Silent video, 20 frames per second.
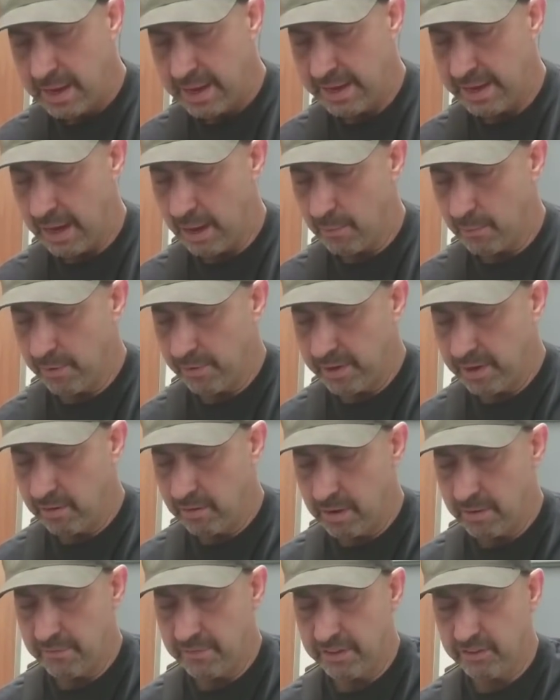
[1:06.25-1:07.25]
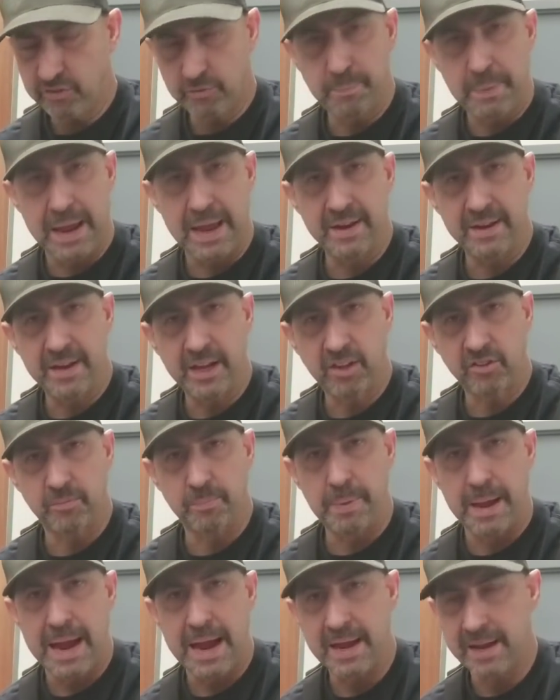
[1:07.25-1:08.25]
And I really love these spandex
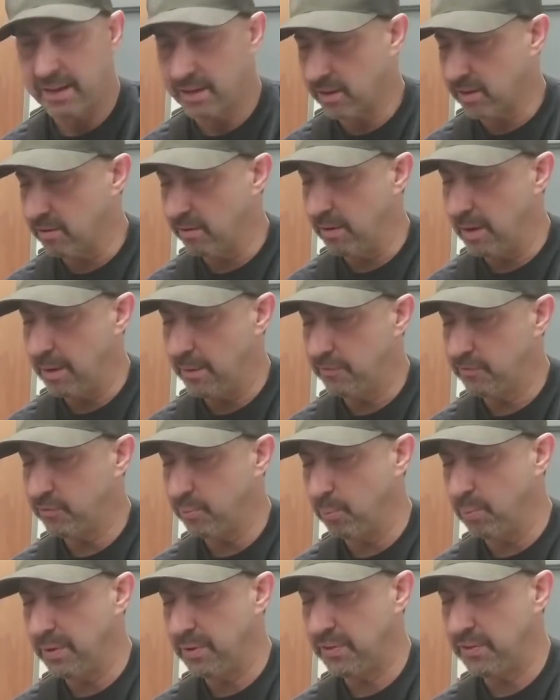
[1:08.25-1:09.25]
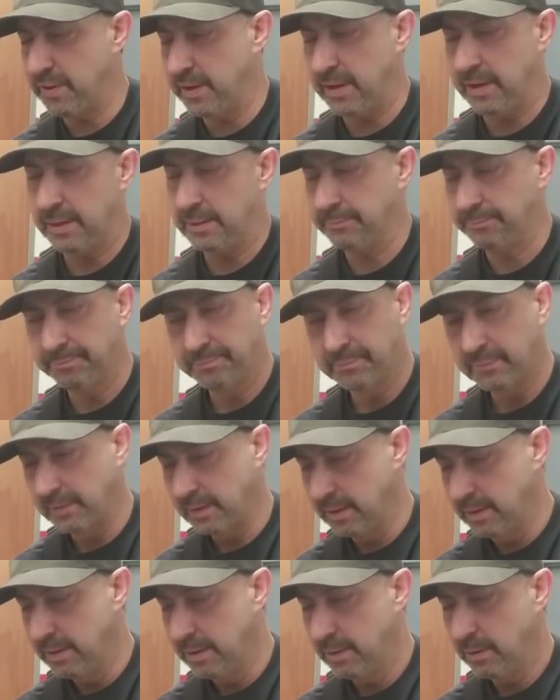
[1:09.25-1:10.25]
back gloves with the
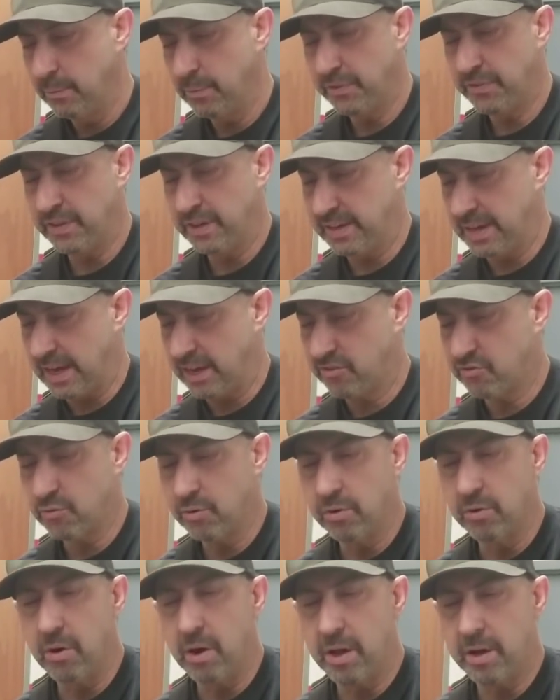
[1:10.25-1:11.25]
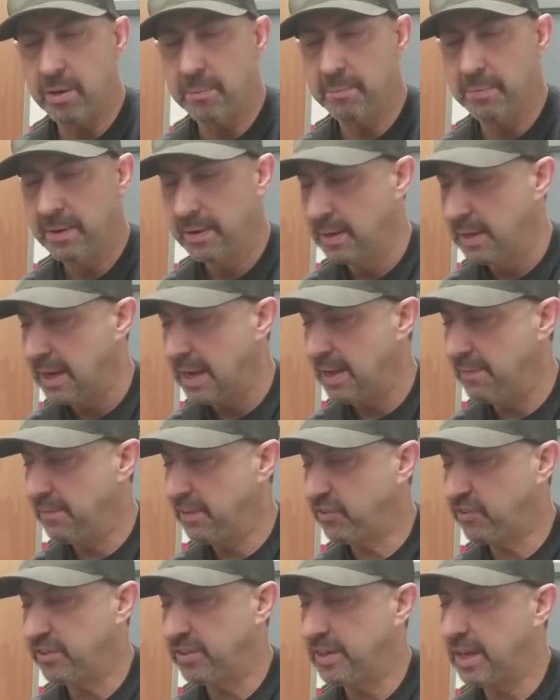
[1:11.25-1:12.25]
nitrile on them. And
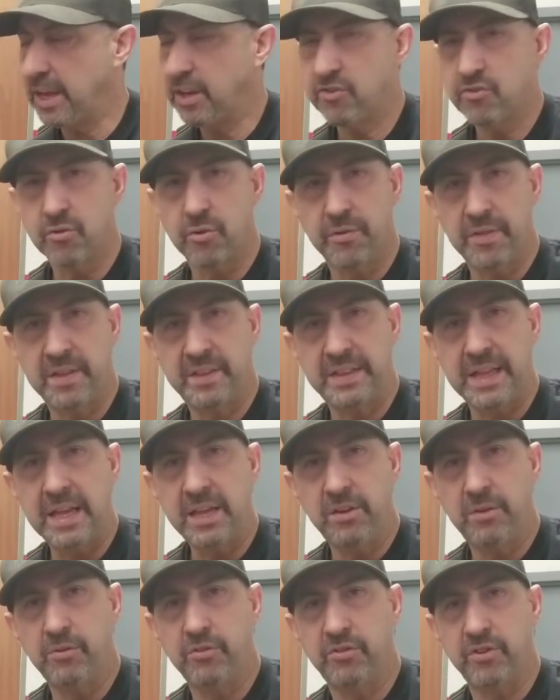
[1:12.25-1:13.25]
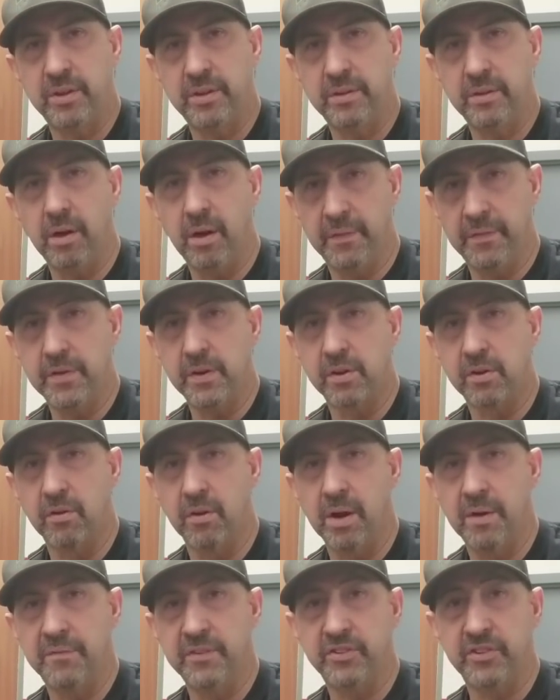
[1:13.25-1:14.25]
this nitrile that they use on their
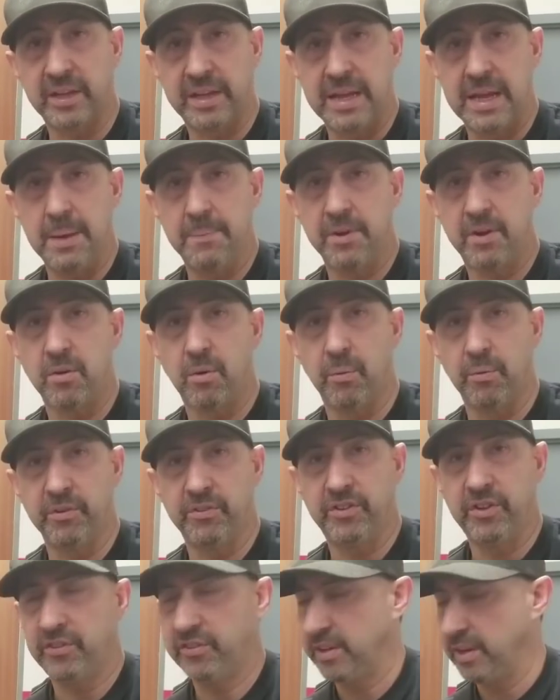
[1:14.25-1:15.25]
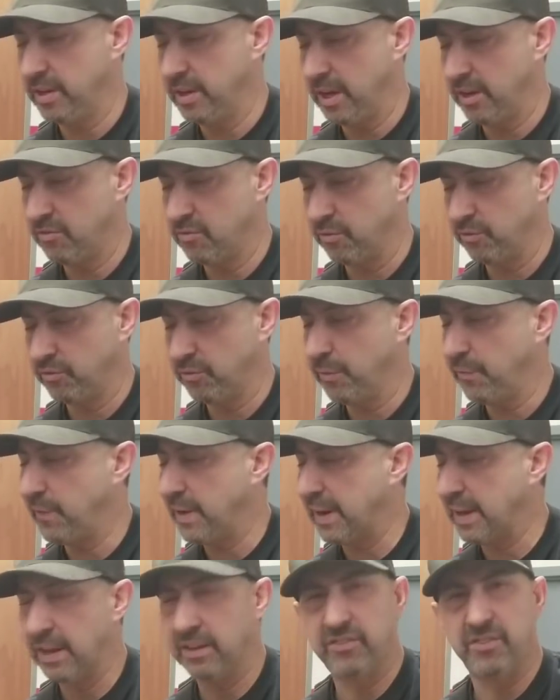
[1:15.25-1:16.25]
glove is a chemical resistant nitrile. So if
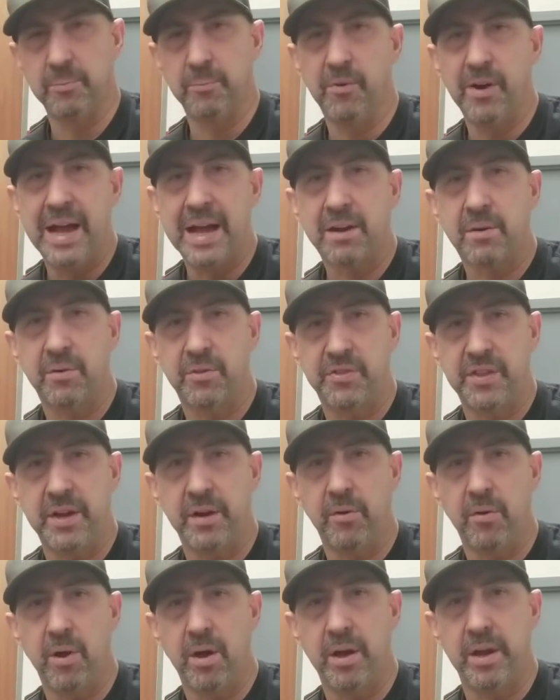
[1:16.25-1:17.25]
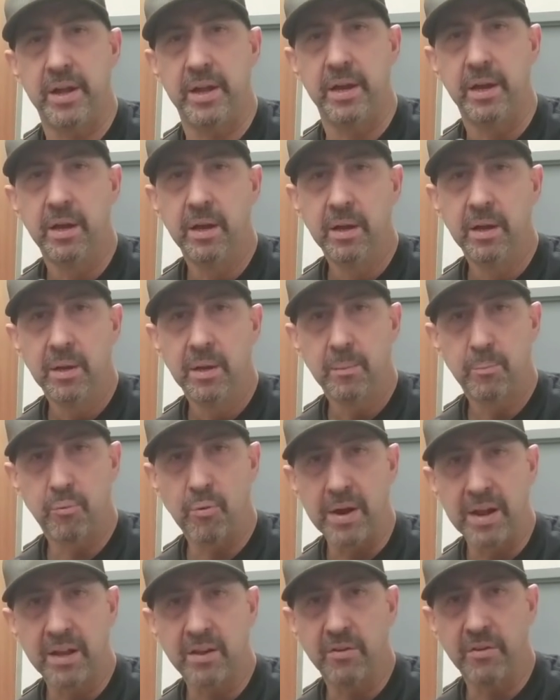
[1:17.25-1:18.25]
I get some lacquer thinner on it,
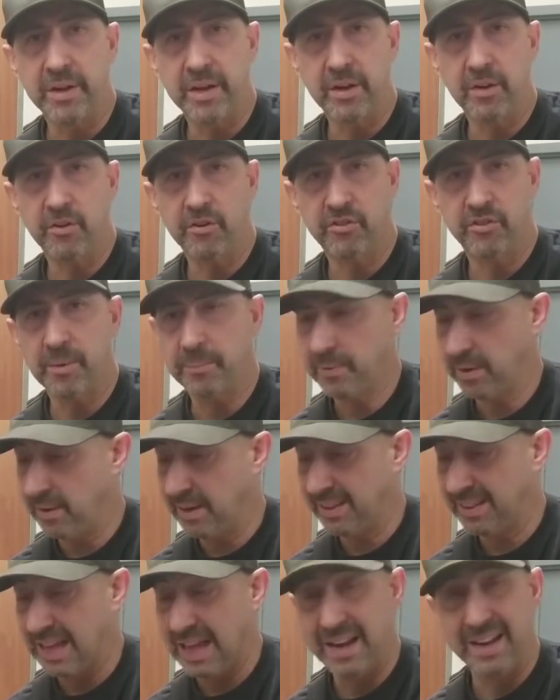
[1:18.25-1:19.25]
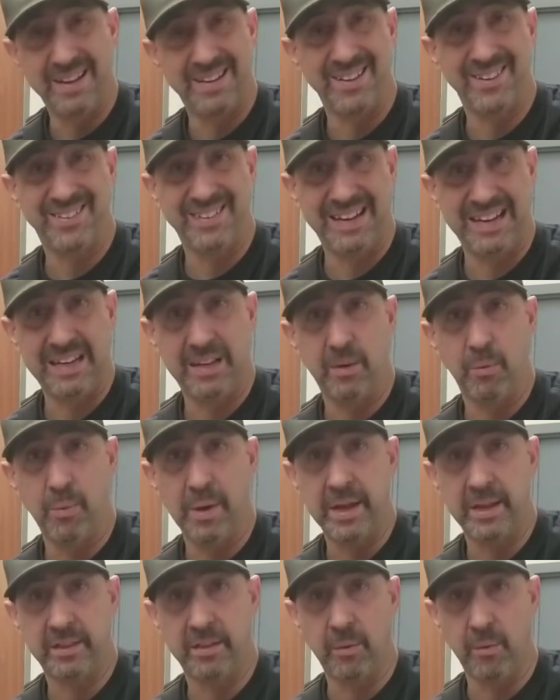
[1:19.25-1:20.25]
brake cleaner or something like that, it doesn't eat
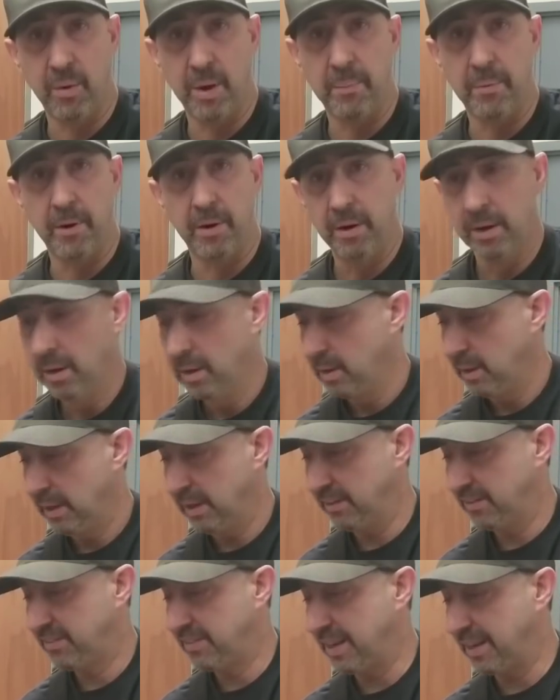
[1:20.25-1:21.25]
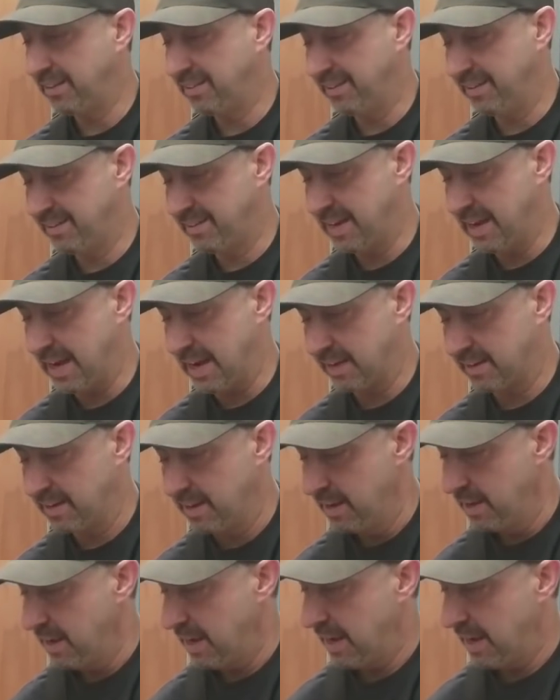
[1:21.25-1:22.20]
away at the rubber. It stays intact.